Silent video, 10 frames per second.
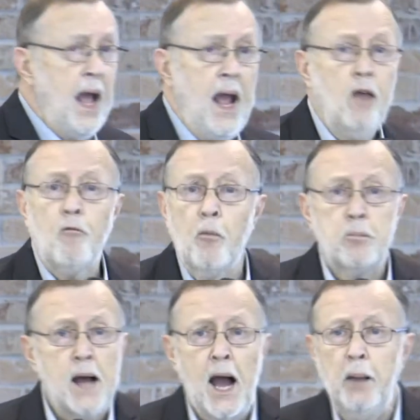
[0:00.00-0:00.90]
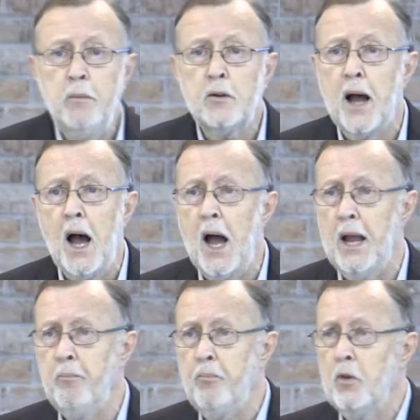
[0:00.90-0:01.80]
And from time to
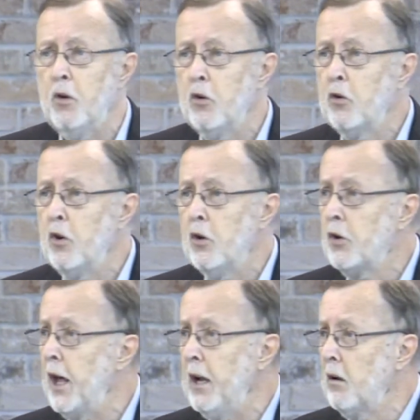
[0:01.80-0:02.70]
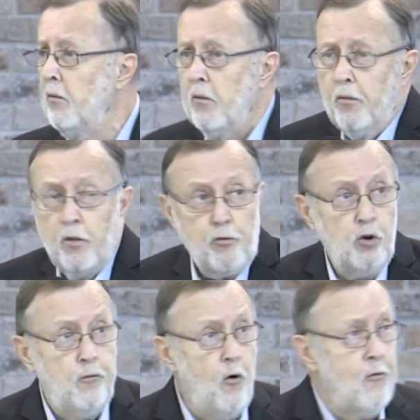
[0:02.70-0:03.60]
time, take
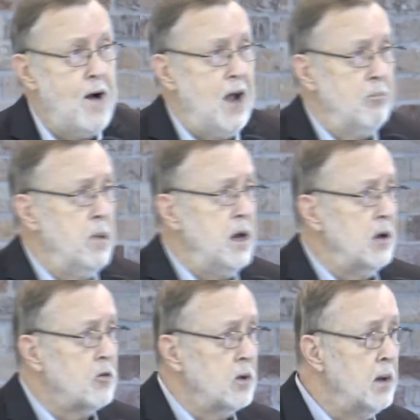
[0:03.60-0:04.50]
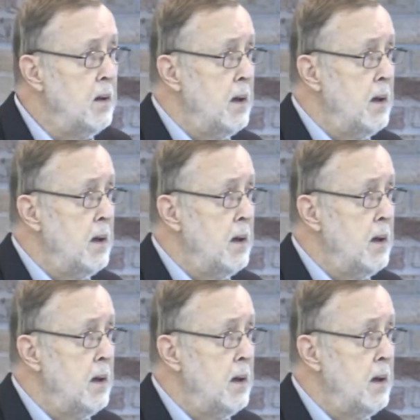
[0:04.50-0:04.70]
3 or 4 or 5 minutes